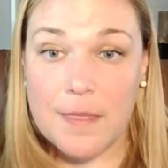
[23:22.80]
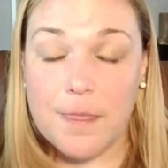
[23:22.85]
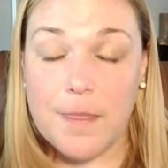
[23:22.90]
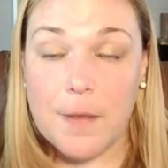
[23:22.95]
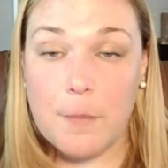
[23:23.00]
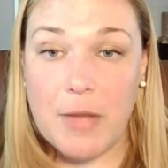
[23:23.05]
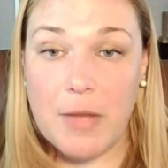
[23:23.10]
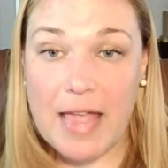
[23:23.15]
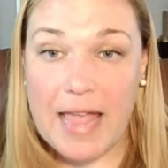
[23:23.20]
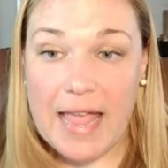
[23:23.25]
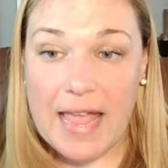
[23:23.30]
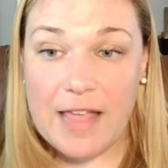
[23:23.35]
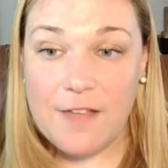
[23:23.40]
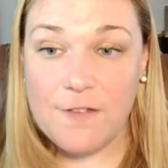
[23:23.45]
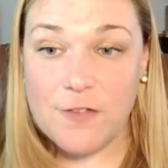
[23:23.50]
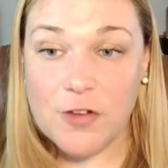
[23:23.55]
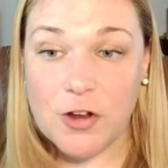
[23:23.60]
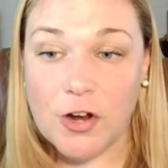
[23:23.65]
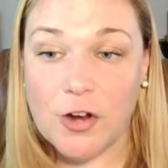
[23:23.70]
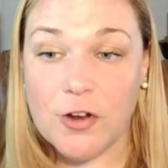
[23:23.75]
the
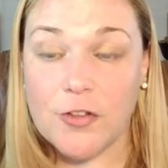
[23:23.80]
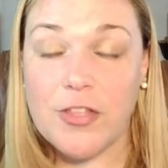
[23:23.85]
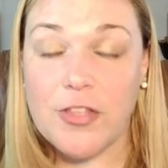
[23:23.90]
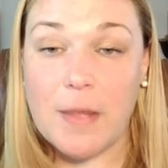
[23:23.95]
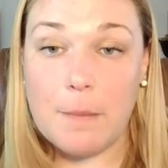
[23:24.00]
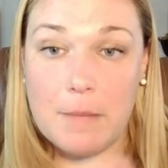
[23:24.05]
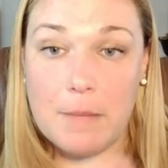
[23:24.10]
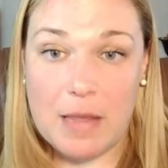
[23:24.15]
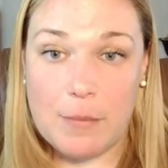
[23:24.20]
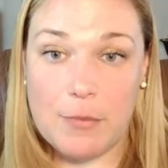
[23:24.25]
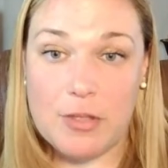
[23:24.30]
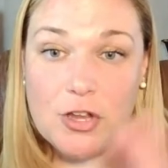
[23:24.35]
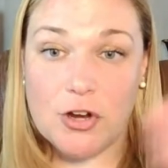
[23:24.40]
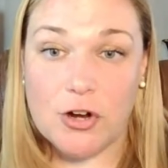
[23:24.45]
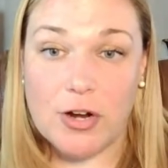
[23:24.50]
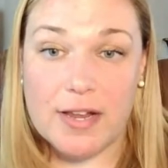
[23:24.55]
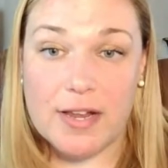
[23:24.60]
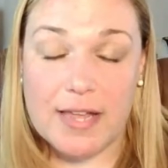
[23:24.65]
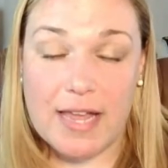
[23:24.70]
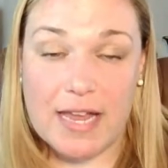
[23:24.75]
behavior that maybe
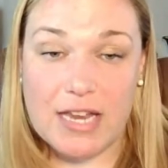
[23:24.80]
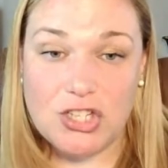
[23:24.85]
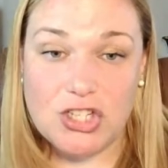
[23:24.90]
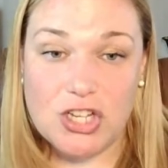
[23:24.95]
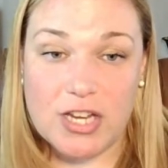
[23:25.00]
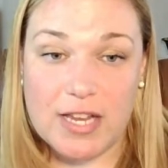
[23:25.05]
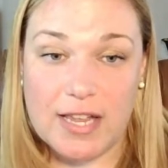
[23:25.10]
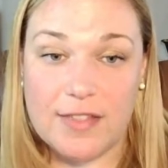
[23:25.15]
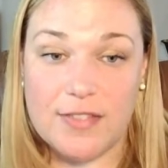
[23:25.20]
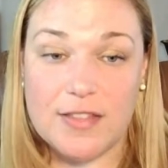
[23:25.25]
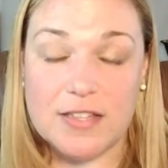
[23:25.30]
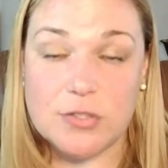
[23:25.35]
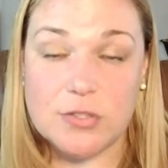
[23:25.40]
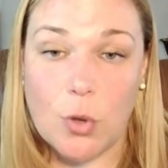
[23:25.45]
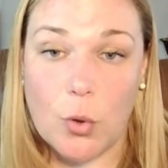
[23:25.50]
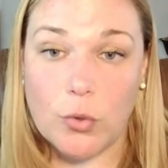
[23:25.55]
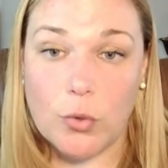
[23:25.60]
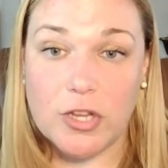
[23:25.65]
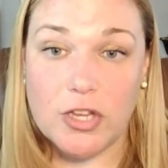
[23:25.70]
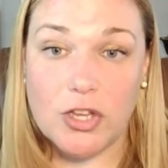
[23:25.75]
you're engaging in that's
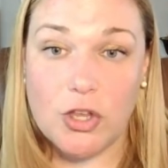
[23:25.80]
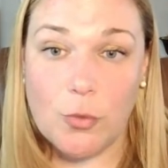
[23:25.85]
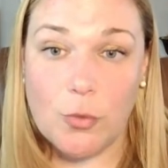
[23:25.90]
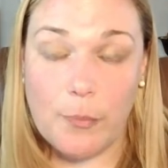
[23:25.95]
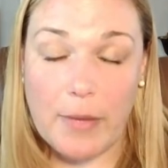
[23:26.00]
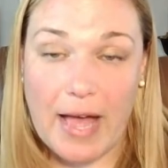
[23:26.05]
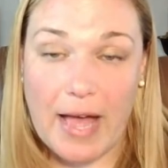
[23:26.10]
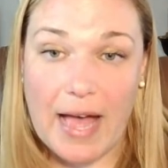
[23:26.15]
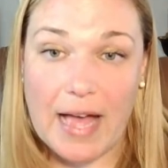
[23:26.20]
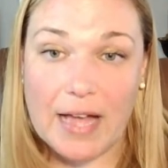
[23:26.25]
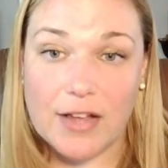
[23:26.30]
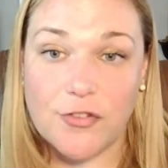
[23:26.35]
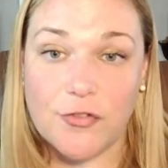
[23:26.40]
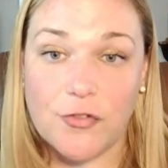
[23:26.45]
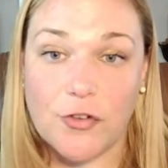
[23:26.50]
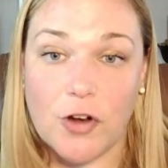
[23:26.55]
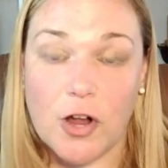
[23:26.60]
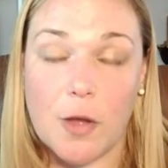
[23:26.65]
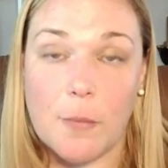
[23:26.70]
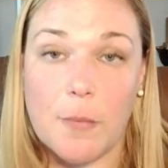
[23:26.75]
holding you back
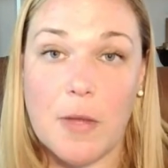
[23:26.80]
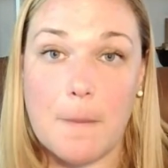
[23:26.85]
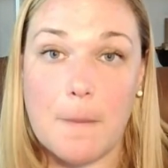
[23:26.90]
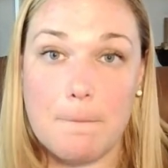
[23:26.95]
from